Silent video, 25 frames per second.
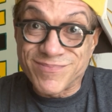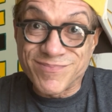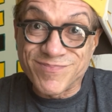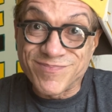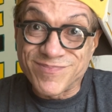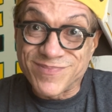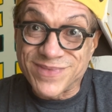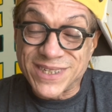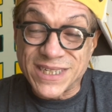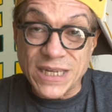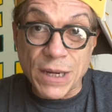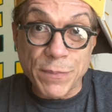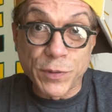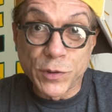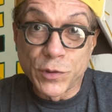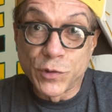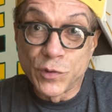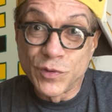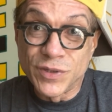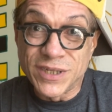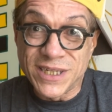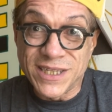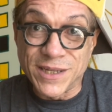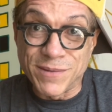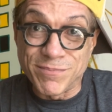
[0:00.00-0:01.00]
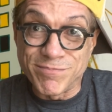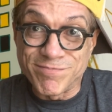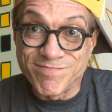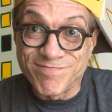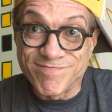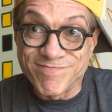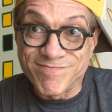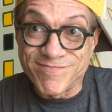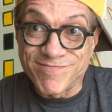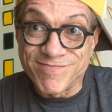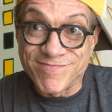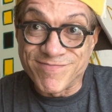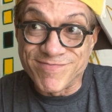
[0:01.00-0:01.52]
stopped producing them.
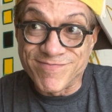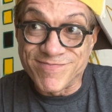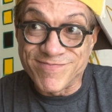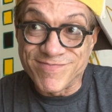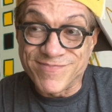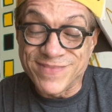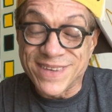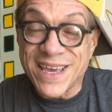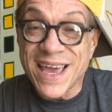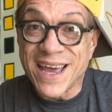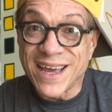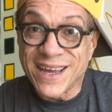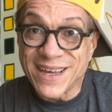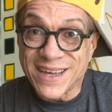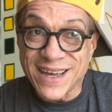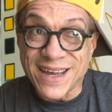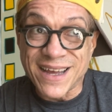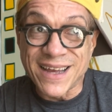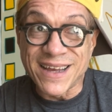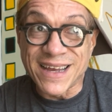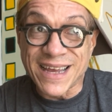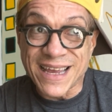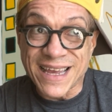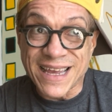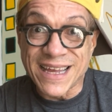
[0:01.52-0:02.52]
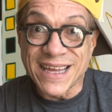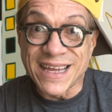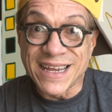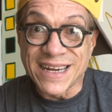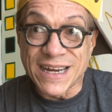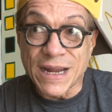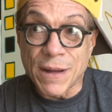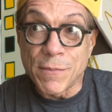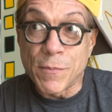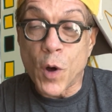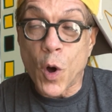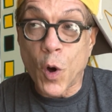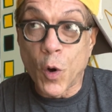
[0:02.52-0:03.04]
Yeah, and
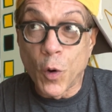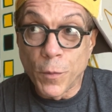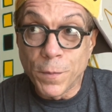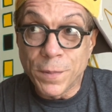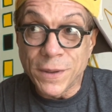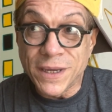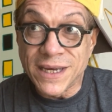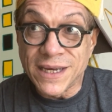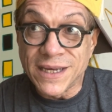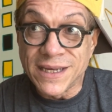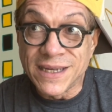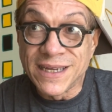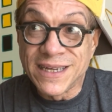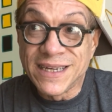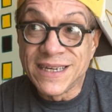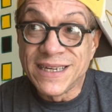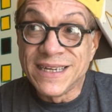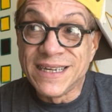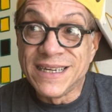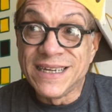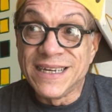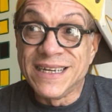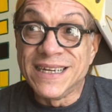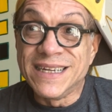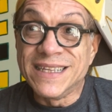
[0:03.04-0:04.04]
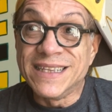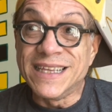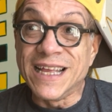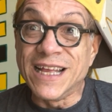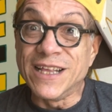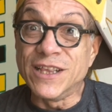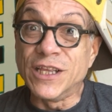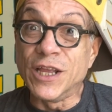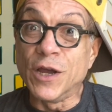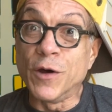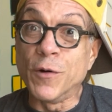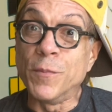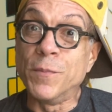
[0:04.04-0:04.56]
I'm hoping
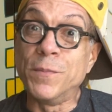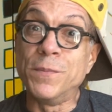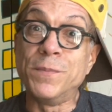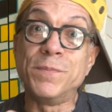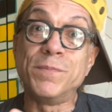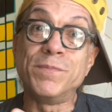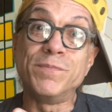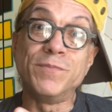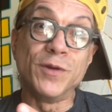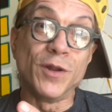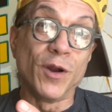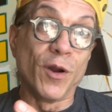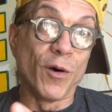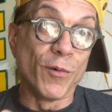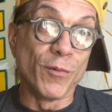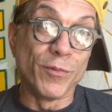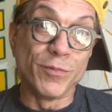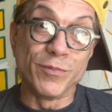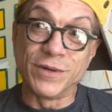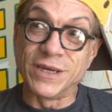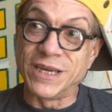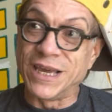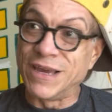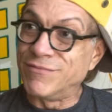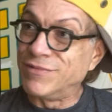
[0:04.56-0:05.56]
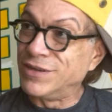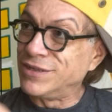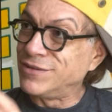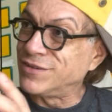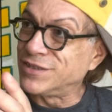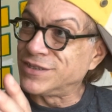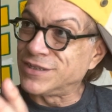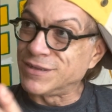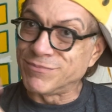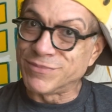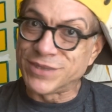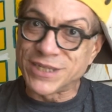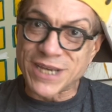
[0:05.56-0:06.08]
that they'll, give it
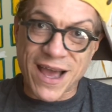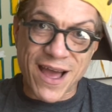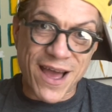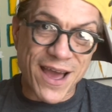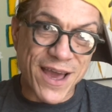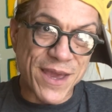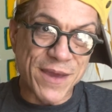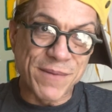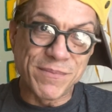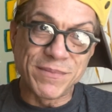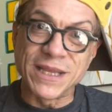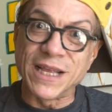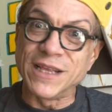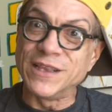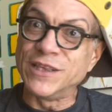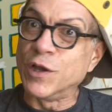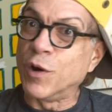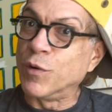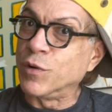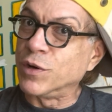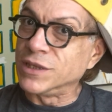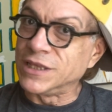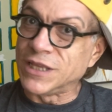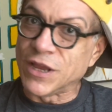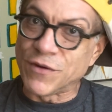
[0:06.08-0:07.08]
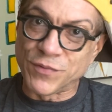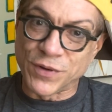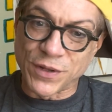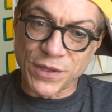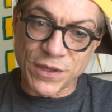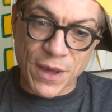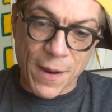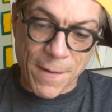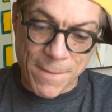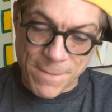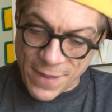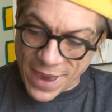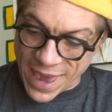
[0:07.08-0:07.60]
some time, that they'll definitely
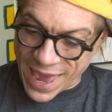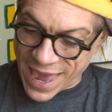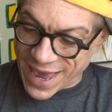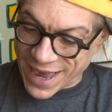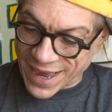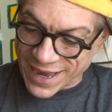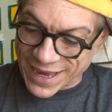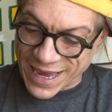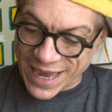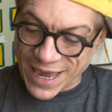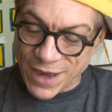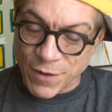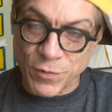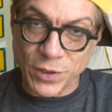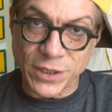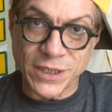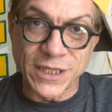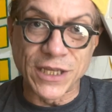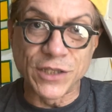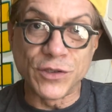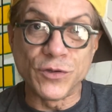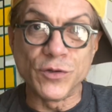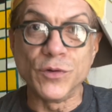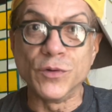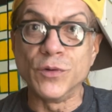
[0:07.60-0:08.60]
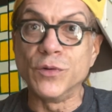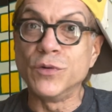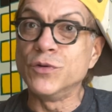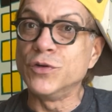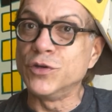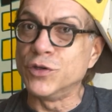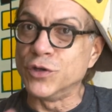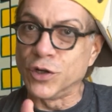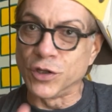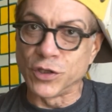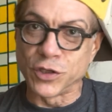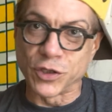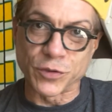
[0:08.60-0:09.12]
come back. And when they do,
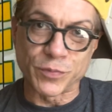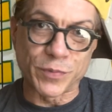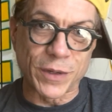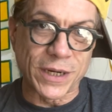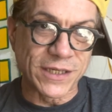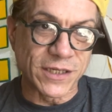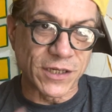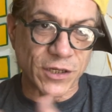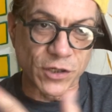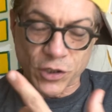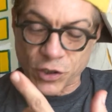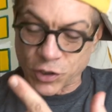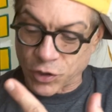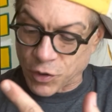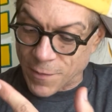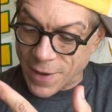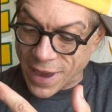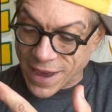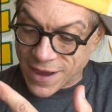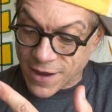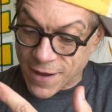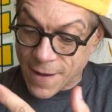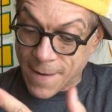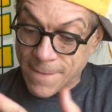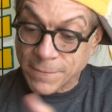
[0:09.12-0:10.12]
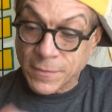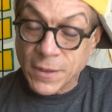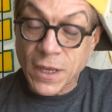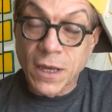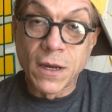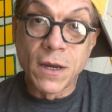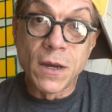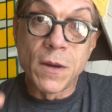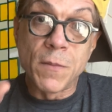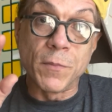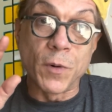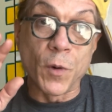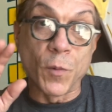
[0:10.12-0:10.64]
those prices are going to go back up.
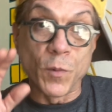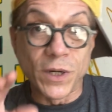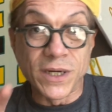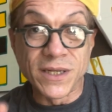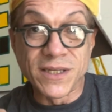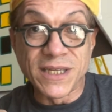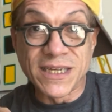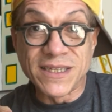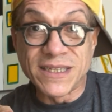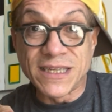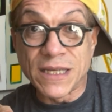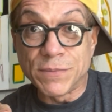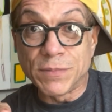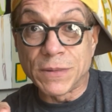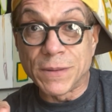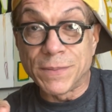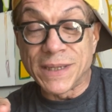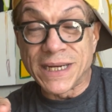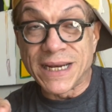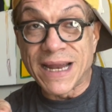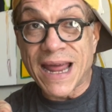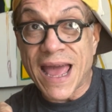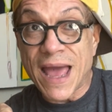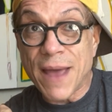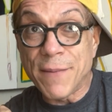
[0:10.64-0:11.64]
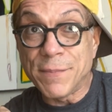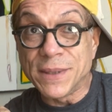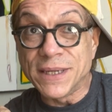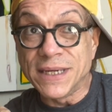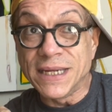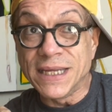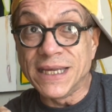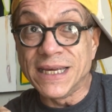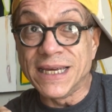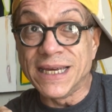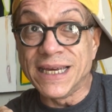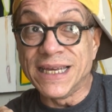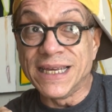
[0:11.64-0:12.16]
But one of the things that's been
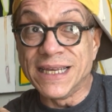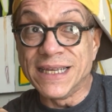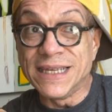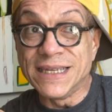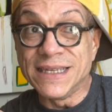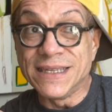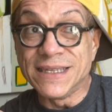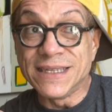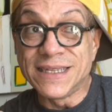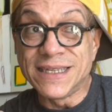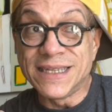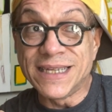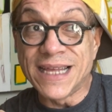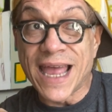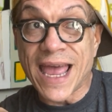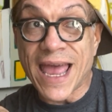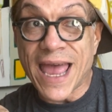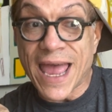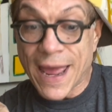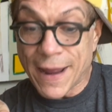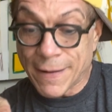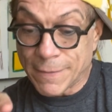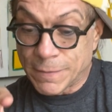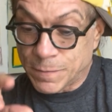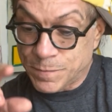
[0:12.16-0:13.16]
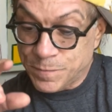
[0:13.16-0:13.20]
happening is that